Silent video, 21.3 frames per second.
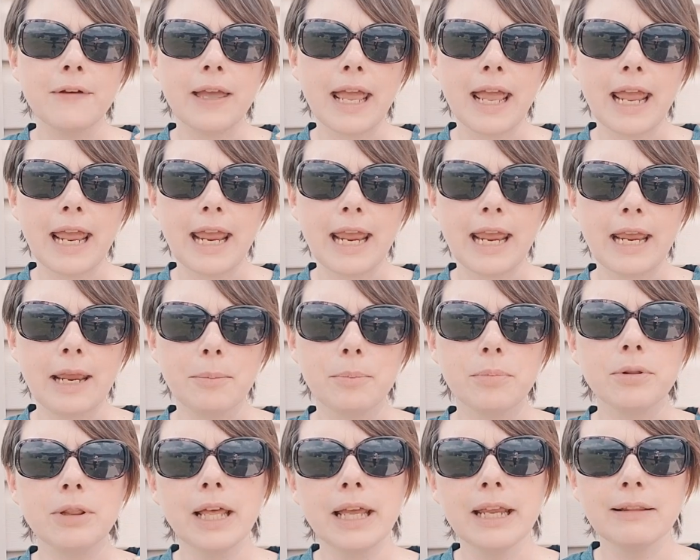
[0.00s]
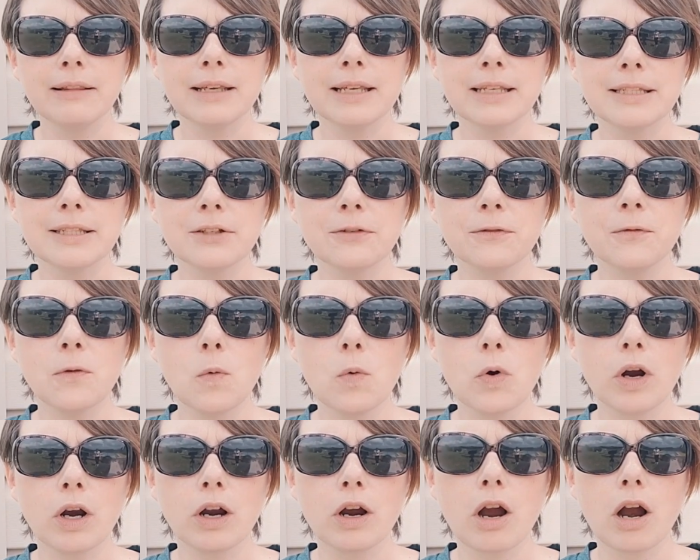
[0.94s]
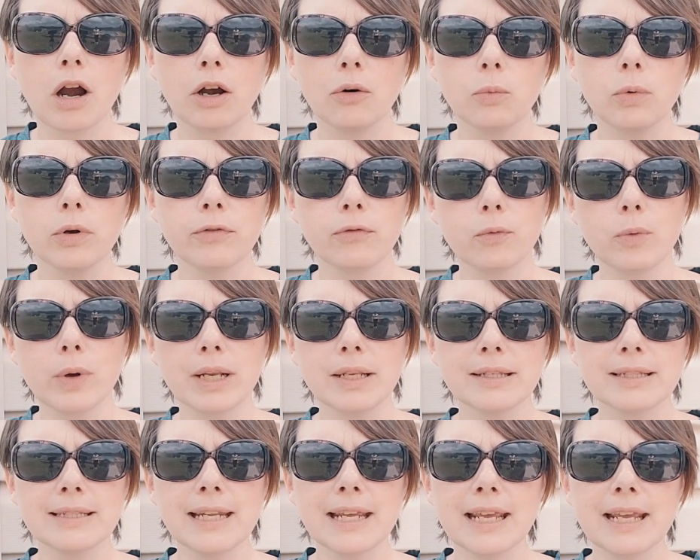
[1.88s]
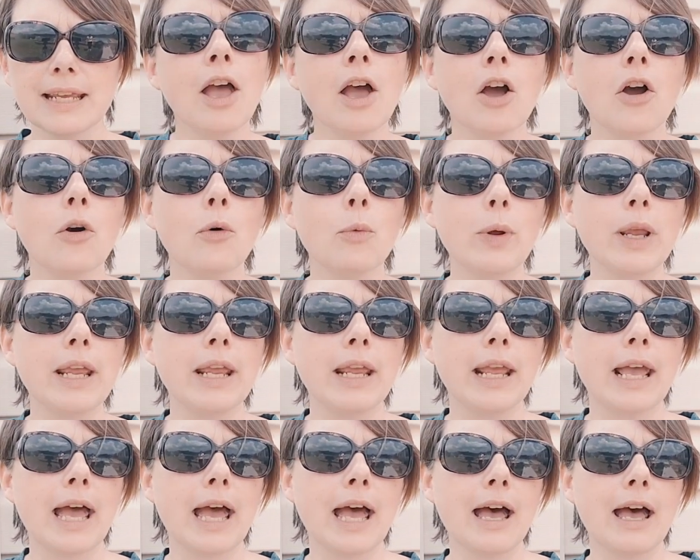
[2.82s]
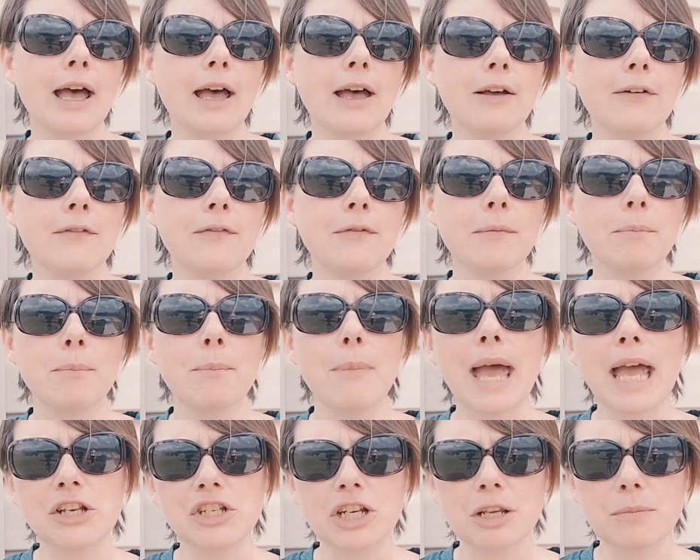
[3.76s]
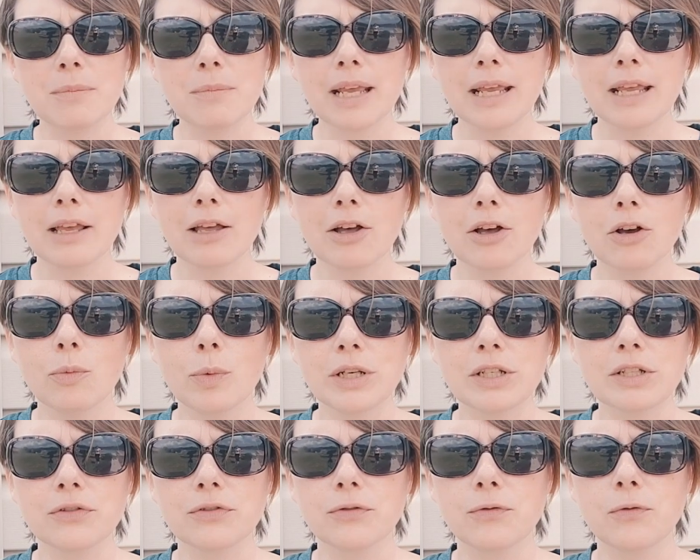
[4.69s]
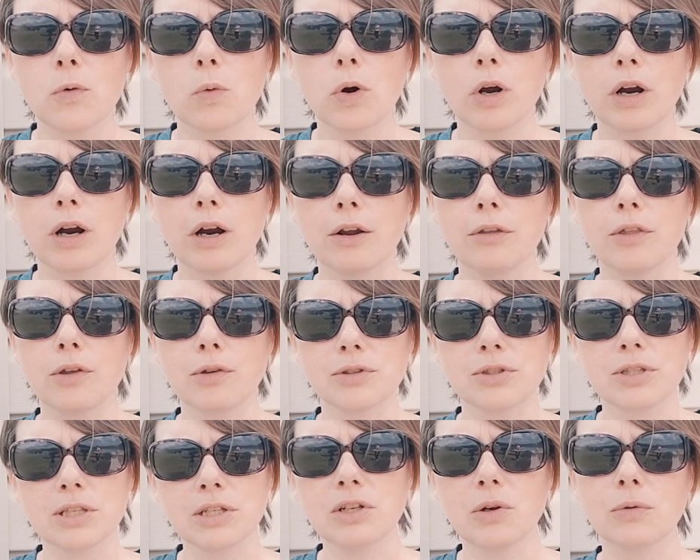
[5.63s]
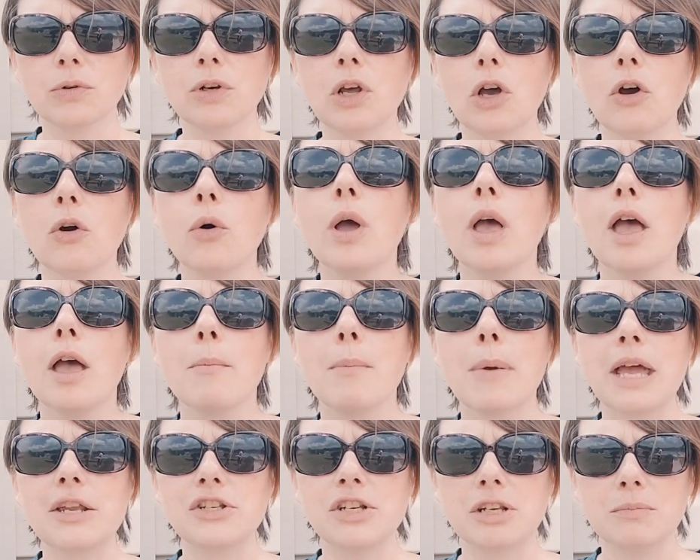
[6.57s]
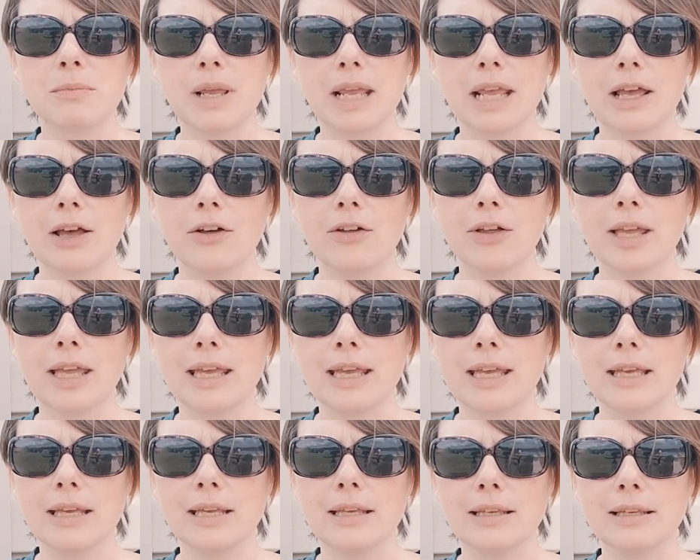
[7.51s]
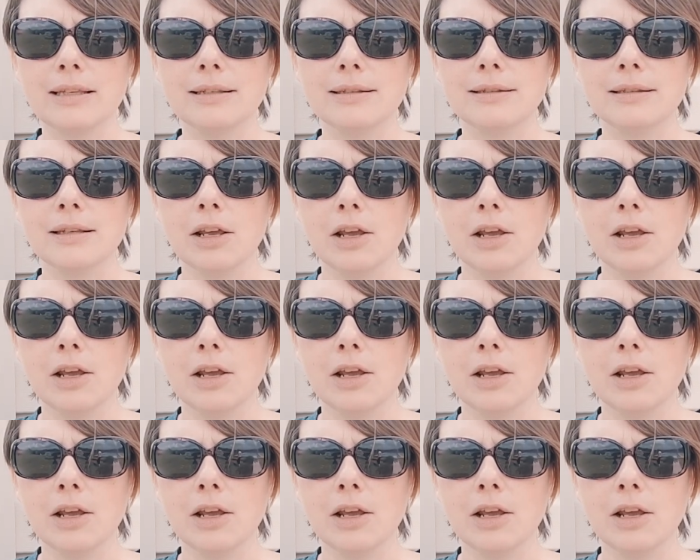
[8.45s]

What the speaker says: a playlist for our Woof Wednesdays. We have Magic Mail, which for those that don't know, Magic Mail is